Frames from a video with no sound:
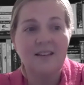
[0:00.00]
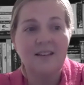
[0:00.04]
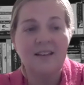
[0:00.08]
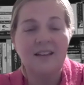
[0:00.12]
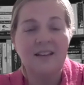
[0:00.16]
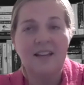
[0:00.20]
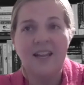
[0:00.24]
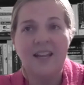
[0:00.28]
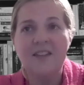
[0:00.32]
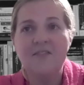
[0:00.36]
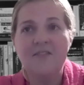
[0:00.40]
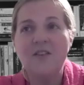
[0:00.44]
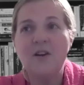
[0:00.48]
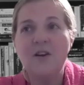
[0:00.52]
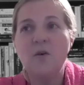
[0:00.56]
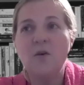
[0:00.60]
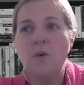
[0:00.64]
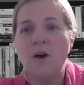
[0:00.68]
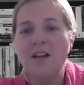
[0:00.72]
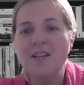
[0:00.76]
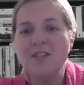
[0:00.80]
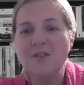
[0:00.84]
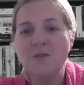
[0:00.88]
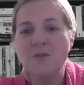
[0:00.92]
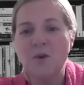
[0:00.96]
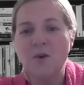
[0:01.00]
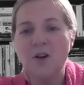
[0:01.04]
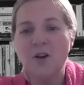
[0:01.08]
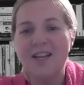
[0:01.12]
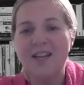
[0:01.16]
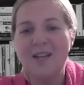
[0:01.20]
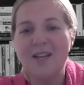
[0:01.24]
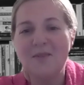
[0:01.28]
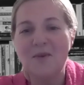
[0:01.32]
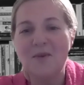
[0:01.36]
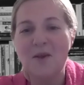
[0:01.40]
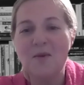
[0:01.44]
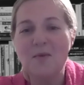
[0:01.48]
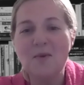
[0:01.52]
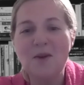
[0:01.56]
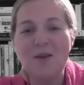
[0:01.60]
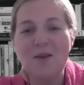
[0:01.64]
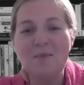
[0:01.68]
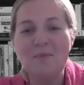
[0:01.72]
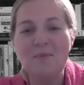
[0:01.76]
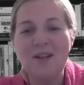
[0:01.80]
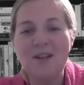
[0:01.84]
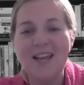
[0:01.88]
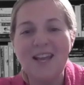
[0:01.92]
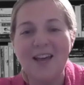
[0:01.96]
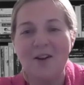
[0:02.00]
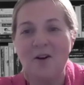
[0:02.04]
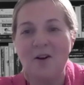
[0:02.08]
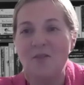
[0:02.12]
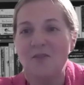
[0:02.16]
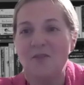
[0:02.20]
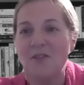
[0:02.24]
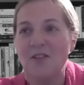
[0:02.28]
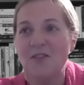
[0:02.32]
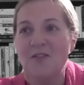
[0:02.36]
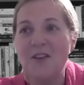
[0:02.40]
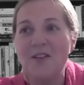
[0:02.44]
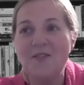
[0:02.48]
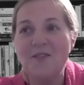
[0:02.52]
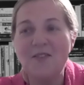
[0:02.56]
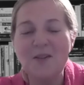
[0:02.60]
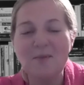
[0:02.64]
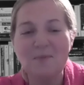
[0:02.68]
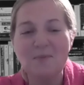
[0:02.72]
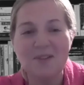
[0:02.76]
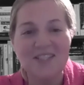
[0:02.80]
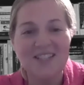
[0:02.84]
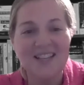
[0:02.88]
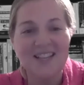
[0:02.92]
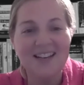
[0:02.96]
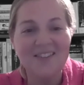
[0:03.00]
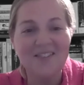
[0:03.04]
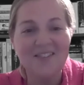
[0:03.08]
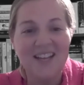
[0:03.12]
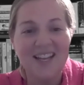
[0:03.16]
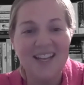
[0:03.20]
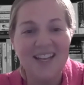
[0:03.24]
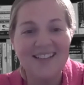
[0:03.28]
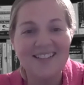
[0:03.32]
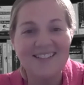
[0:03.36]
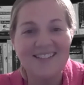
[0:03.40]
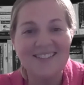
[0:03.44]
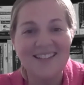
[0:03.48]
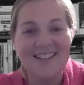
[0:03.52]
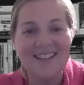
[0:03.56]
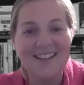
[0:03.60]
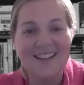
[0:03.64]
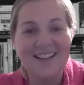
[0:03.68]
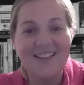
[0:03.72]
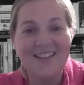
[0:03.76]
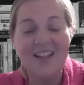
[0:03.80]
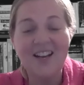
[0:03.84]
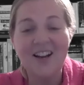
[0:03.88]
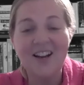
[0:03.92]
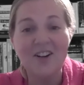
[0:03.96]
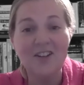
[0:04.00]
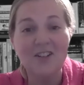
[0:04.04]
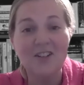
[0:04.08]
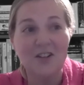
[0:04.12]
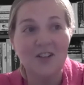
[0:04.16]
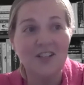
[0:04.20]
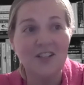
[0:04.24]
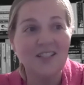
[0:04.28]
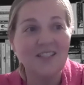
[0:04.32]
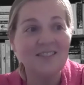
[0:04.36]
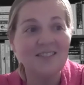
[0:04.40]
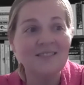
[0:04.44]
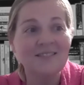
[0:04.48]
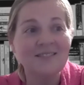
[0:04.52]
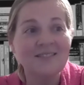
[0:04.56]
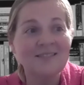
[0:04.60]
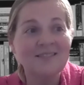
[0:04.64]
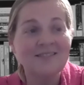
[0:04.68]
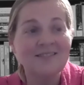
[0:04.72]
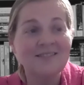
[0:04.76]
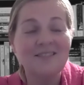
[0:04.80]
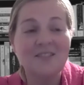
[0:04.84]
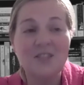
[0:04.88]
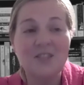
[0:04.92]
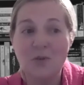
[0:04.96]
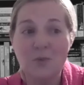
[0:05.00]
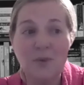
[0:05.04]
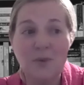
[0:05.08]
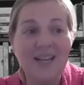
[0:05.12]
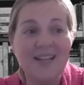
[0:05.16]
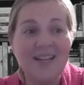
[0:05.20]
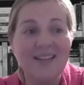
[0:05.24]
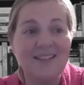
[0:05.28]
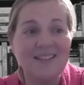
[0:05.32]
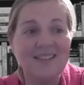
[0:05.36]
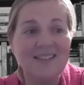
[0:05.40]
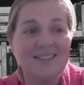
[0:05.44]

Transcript: If it was working, we wouldn't be at over 50% of kids that aren't learning to read.